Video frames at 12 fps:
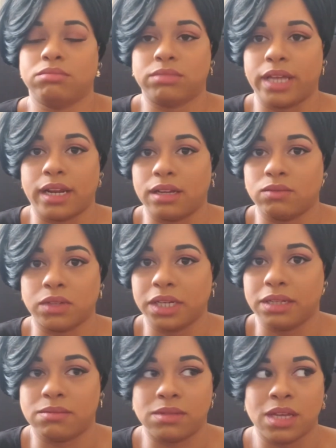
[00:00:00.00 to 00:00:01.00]
they didn't
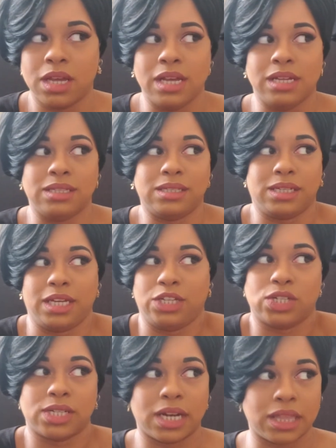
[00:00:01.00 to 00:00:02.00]
really teach
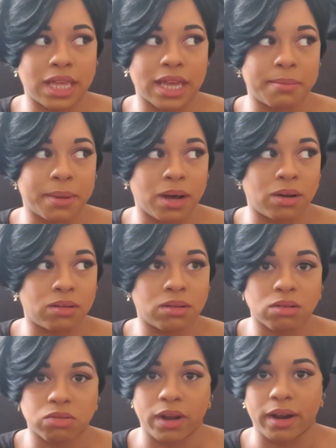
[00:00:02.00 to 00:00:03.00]
us anything about
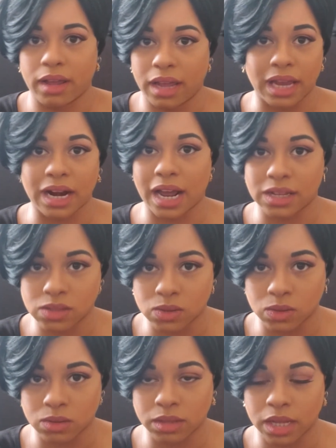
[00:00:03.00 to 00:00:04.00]
credit in high
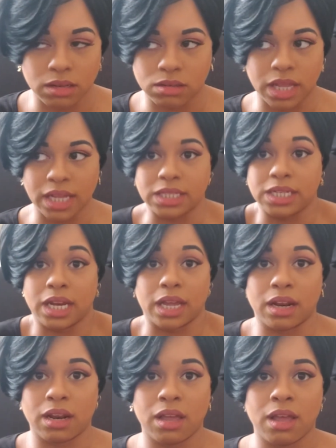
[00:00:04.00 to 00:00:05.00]
school. They
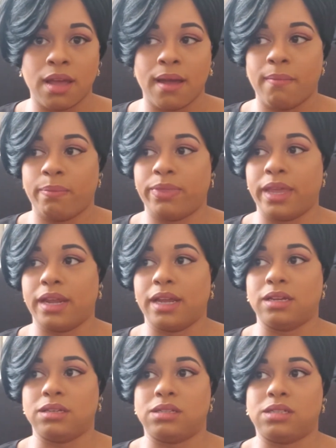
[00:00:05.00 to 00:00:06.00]

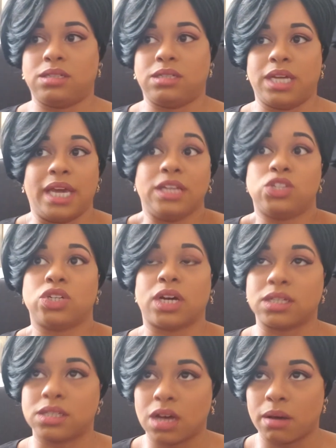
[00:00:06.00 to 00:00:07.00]
didn't teach
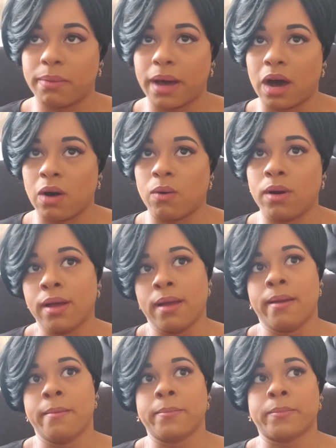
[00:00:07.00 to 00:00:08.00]
us about
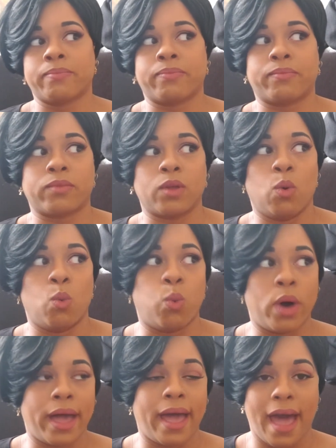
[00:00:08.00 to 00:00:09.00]

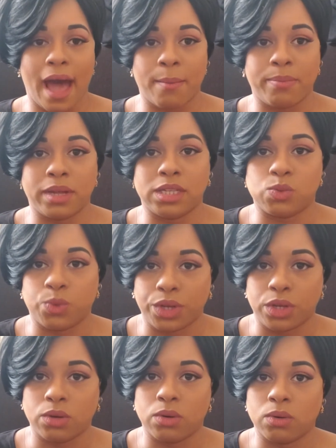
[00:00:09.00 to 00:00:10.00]
what happens when
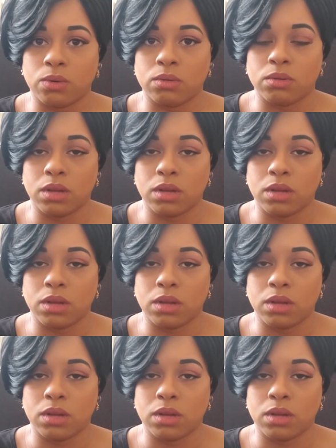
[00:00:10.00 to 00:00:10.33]
you